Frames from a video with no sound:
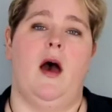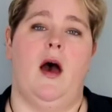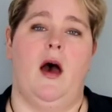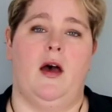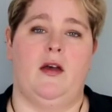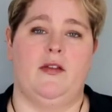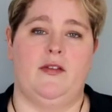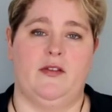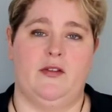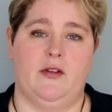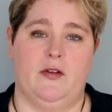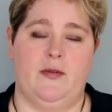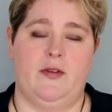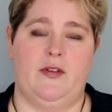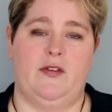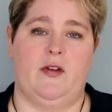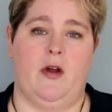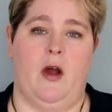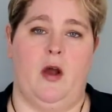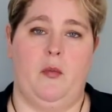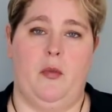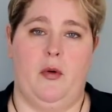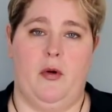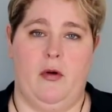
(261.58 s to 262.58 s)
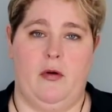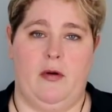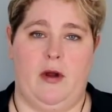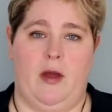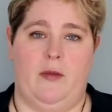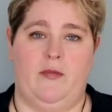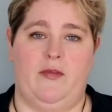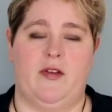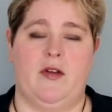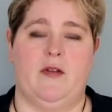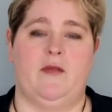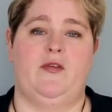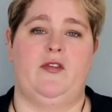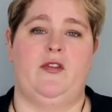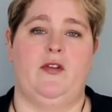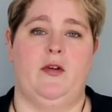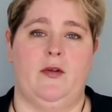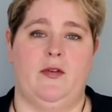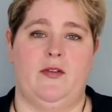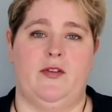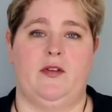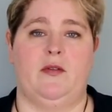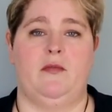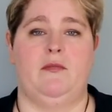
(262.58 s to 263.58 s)
service dog programs have
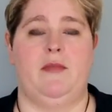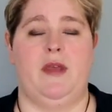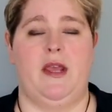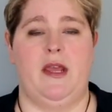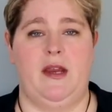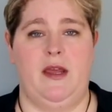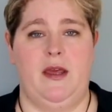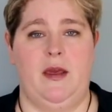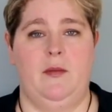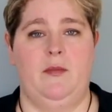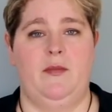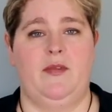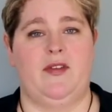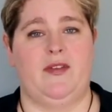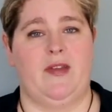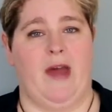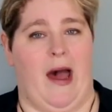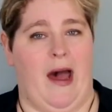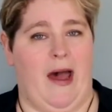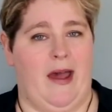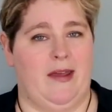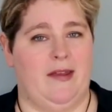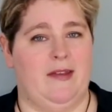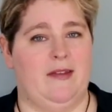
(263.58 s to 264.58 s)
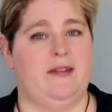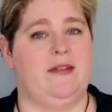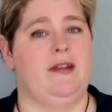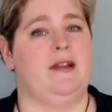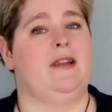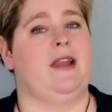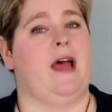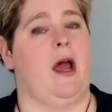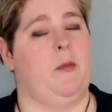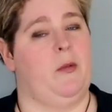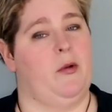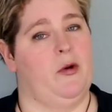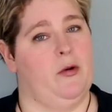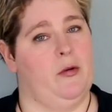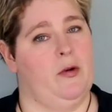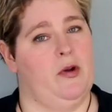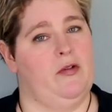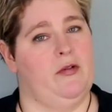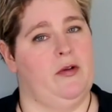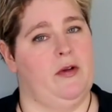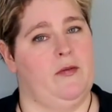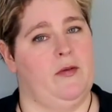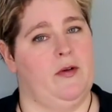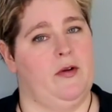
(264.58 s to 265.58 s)
chosen medium-sized Labrador
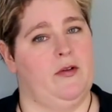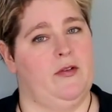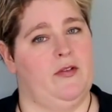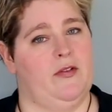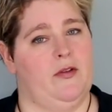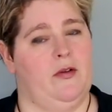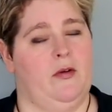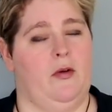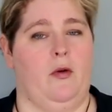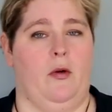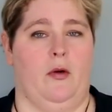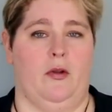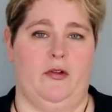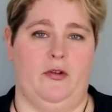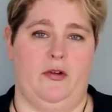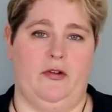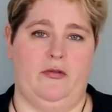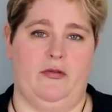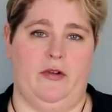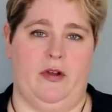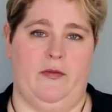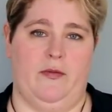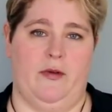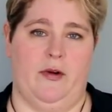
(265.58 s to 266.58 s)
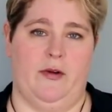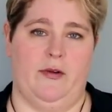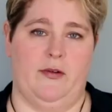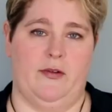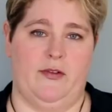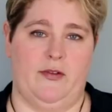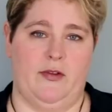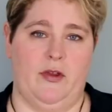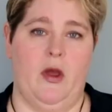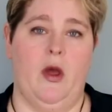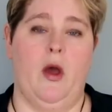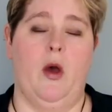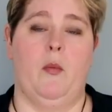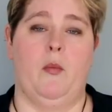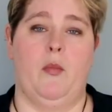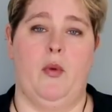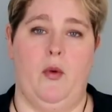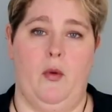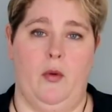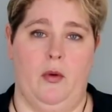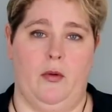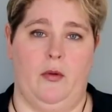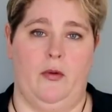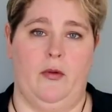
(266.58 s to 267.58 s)
Retrievers, Golden Retrievers,
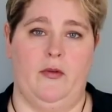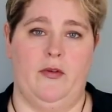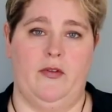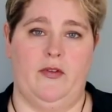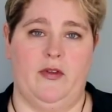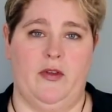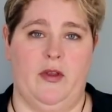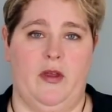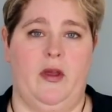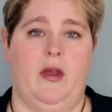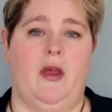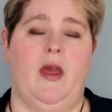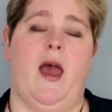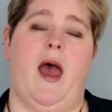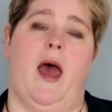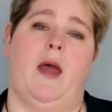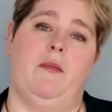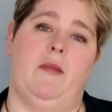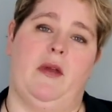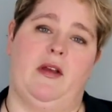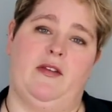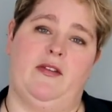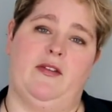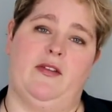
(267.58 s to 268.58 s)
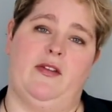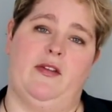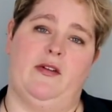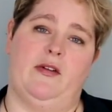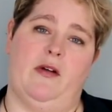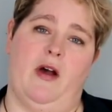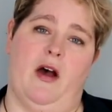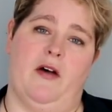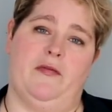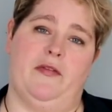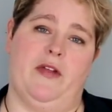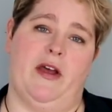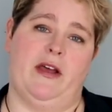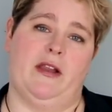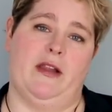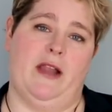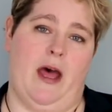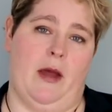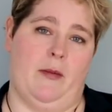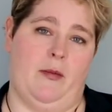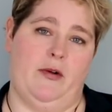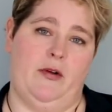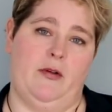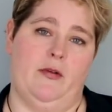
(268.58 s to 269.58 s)
Poodles, and mixes thereof like
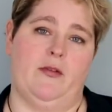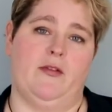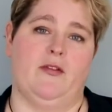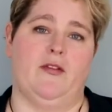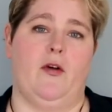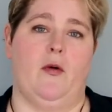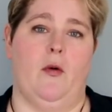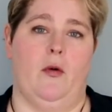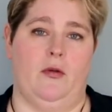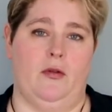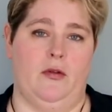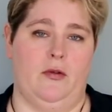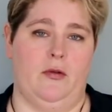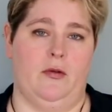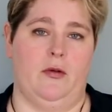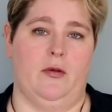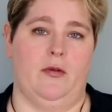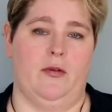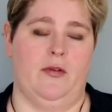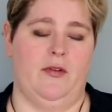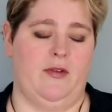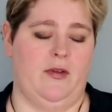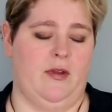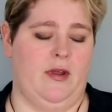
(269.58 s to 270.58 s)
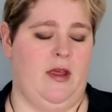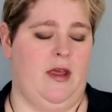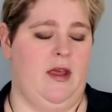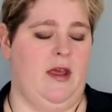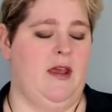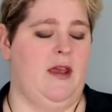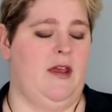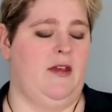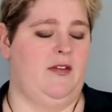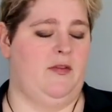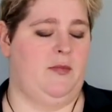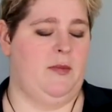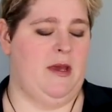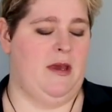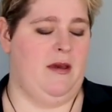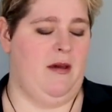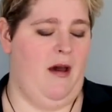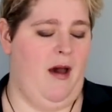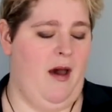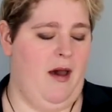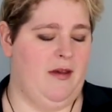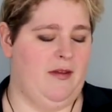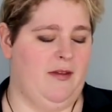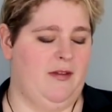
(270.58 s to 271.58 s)
Labradoodle and Golden Doodles is
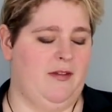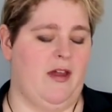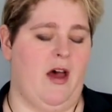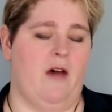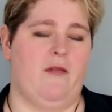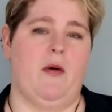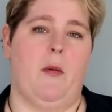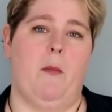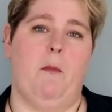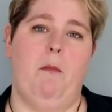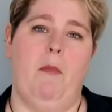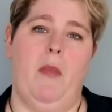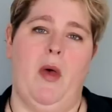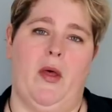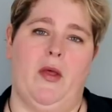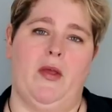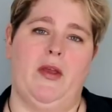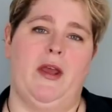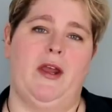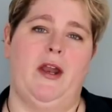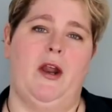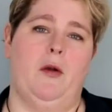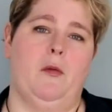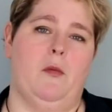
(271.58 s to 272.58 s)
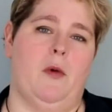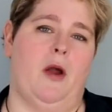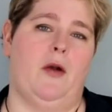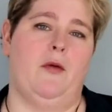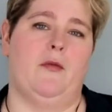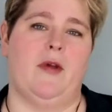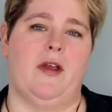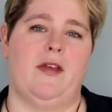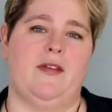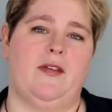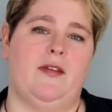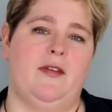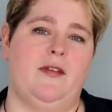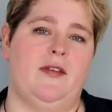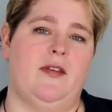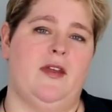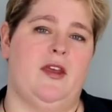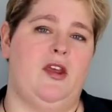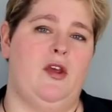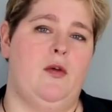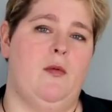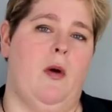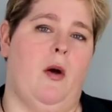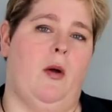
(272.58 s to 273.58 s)
because of 1,000,001 reasons that
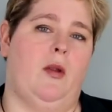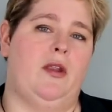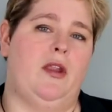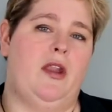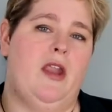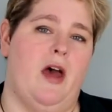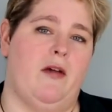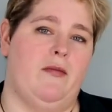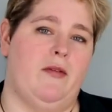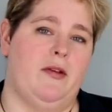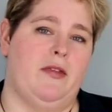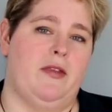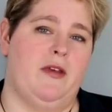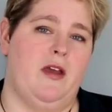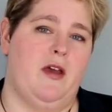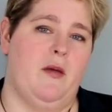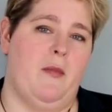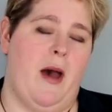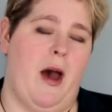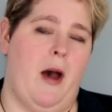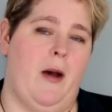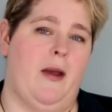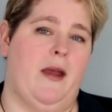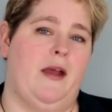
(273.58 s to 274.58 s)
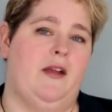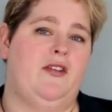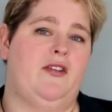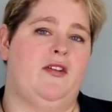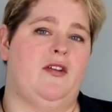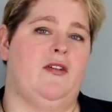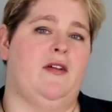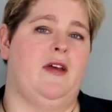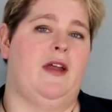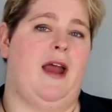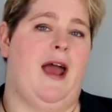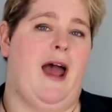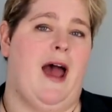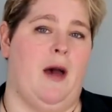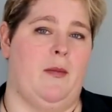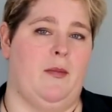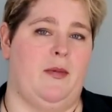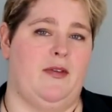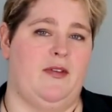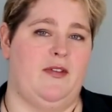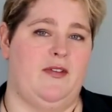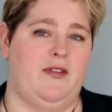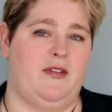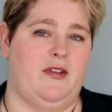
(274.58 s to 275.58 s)
you will never think about until it
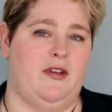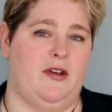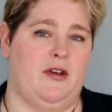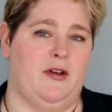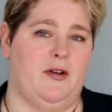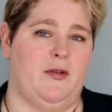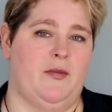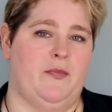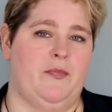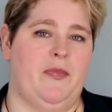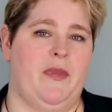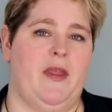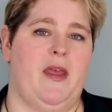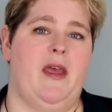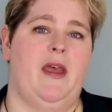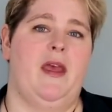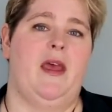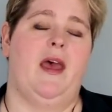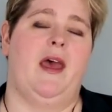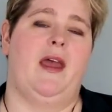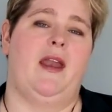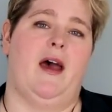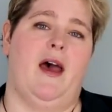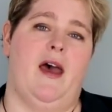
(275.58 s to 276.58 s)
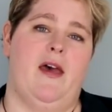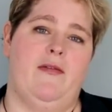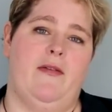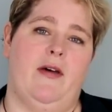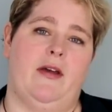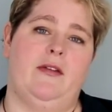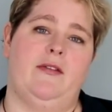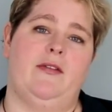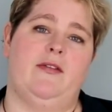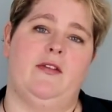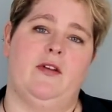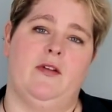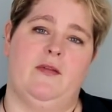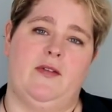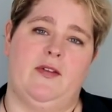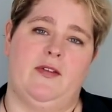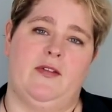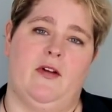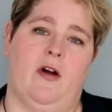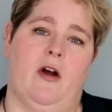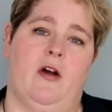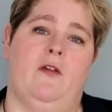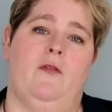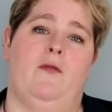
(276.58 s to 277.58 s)
happens to you. And I have had a service
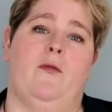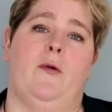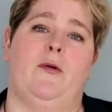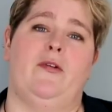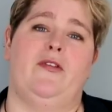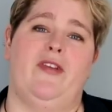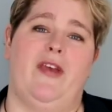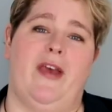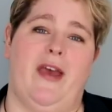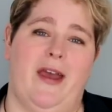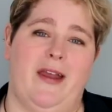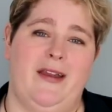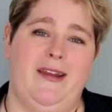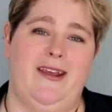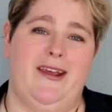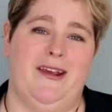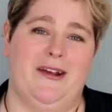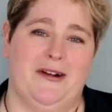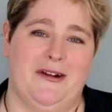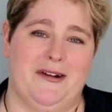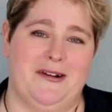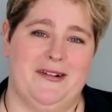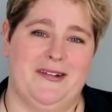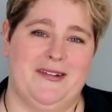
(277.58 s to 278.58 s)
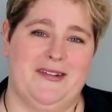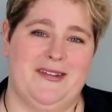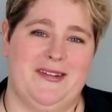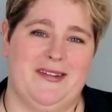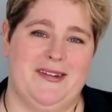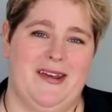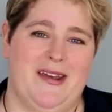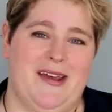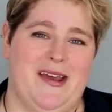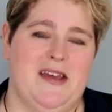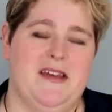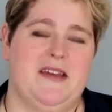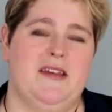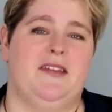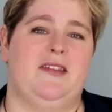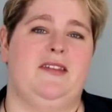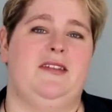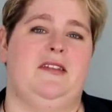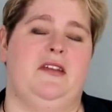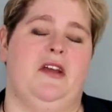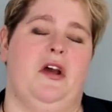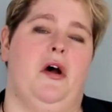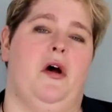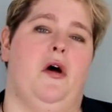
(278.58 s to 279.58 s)
dog for 10 years.
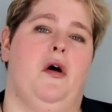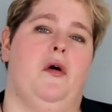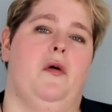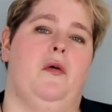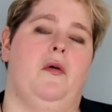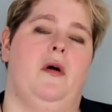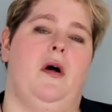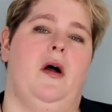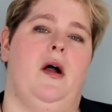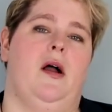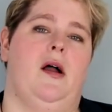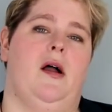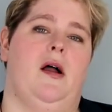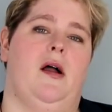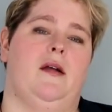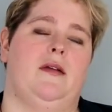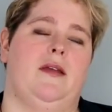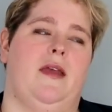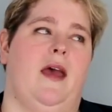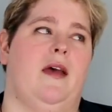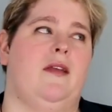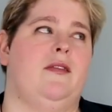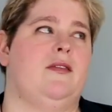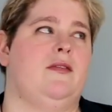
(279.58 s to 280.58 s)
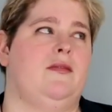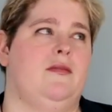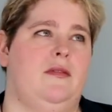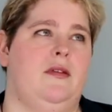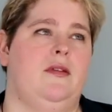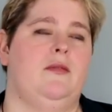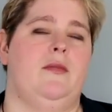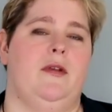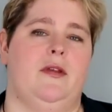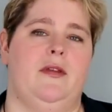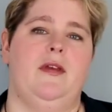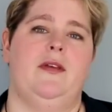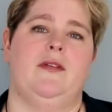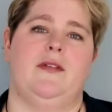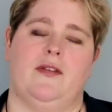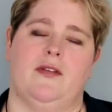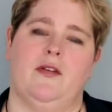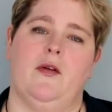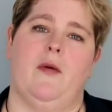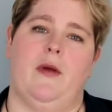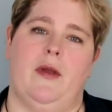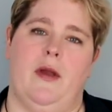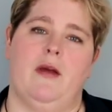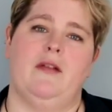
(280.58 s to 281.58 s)
So yeah, it really is. It's
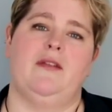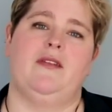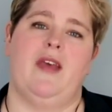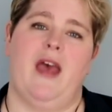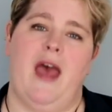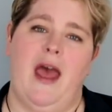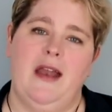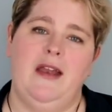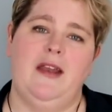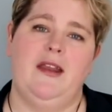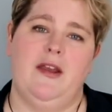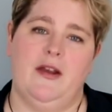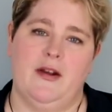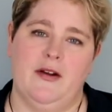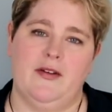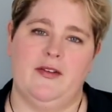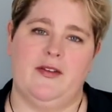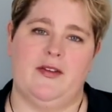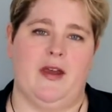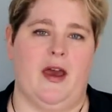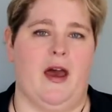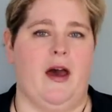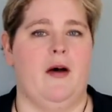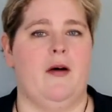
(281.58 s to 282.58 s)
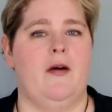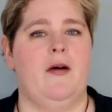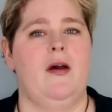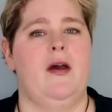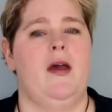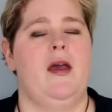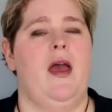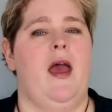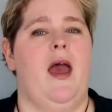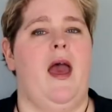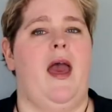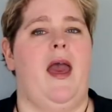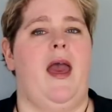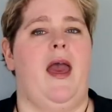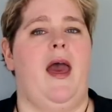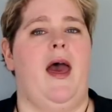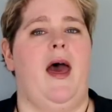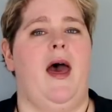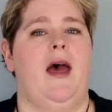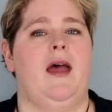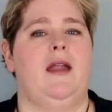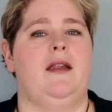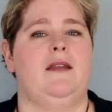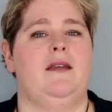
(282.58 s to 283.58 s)
going on 10 years now.
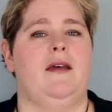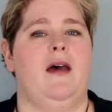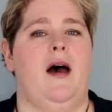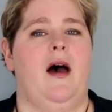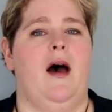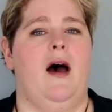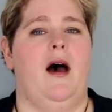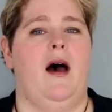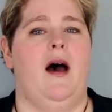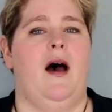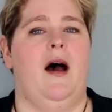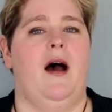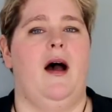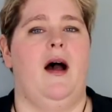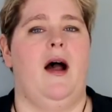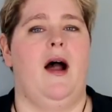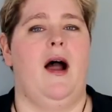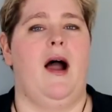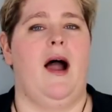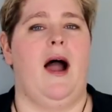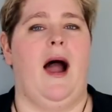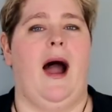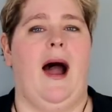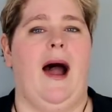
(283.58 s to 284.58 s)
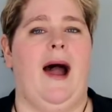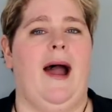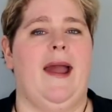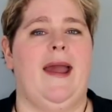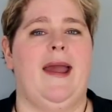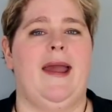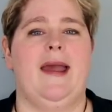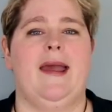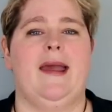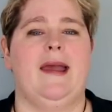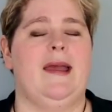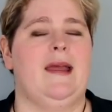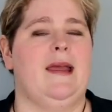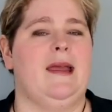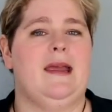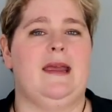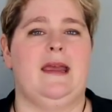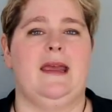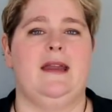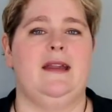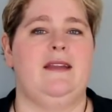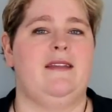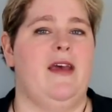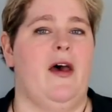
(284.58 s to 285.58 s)
And I
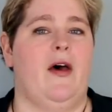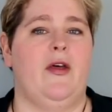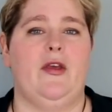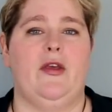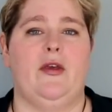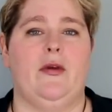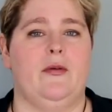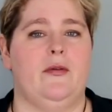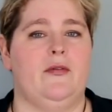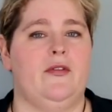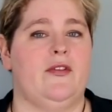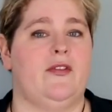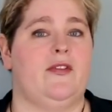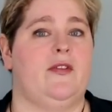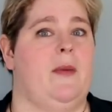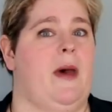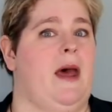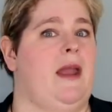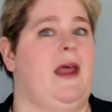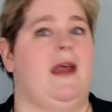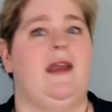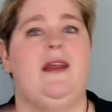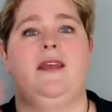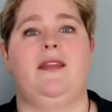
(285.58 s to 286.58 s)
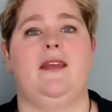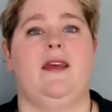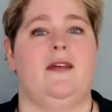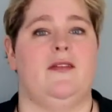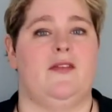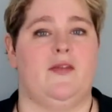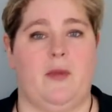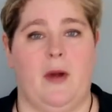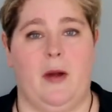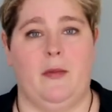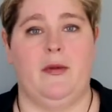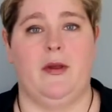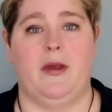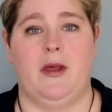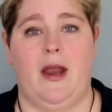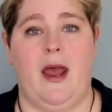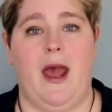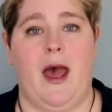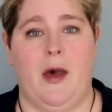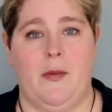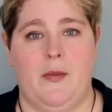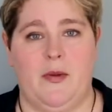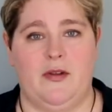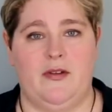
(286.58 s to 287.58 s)
can tell you just about anything that's probably going to
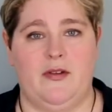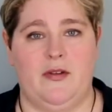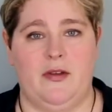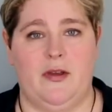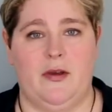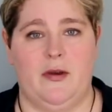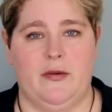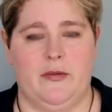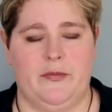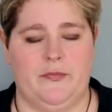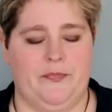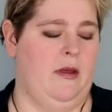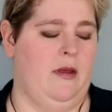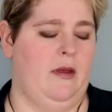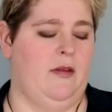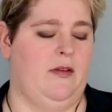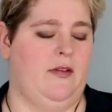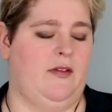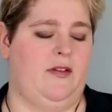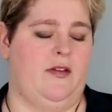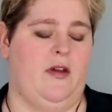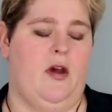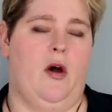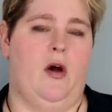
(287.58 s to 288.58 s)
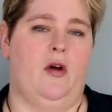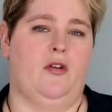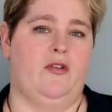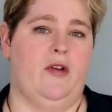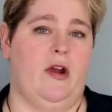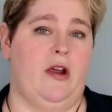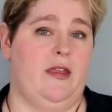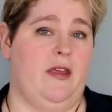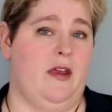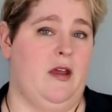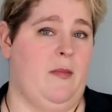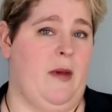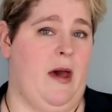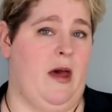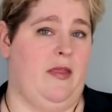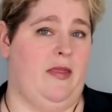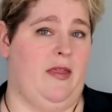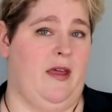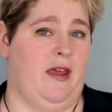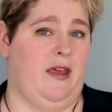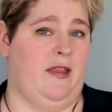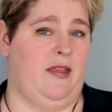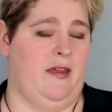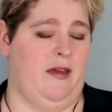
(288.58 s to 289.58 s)
happen to you. So try to think about it
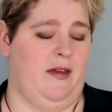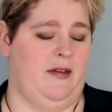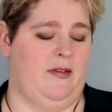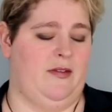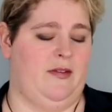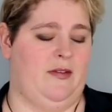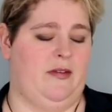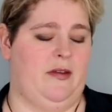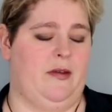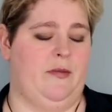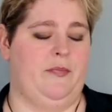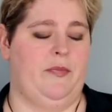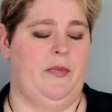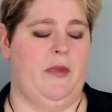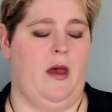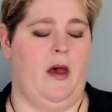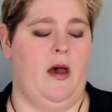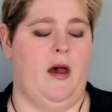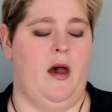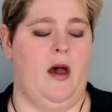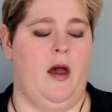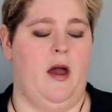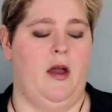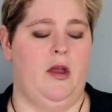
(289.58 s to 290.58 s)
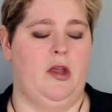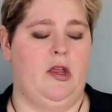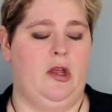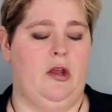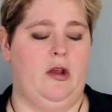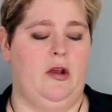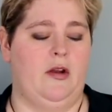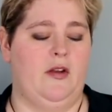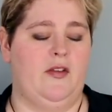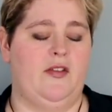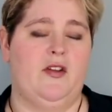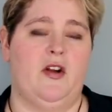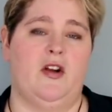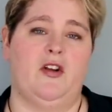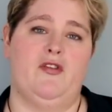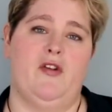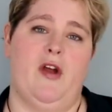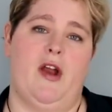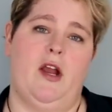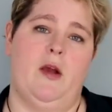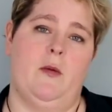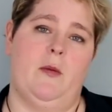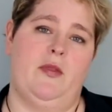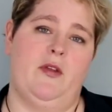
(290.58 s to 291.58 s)
like this. You're going to start
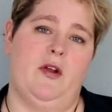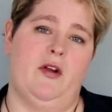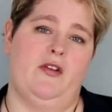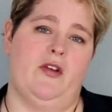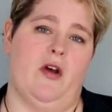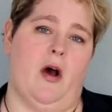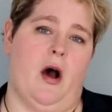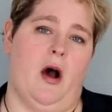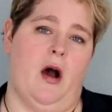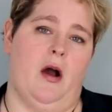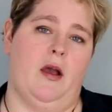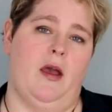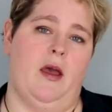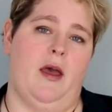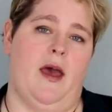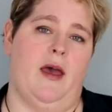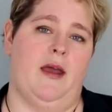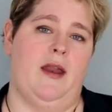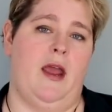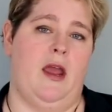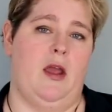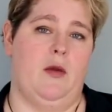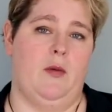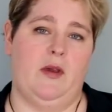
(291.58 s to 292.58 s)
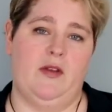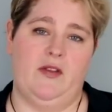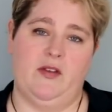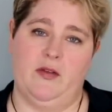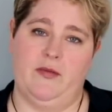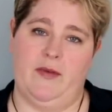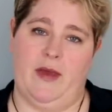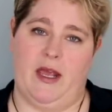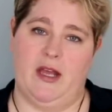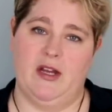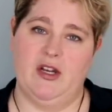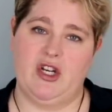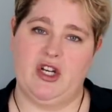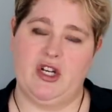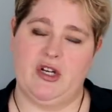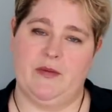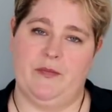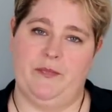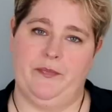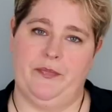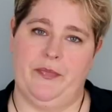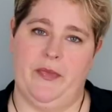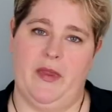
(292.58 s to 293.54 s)
training with your dog at 8 weeks of age.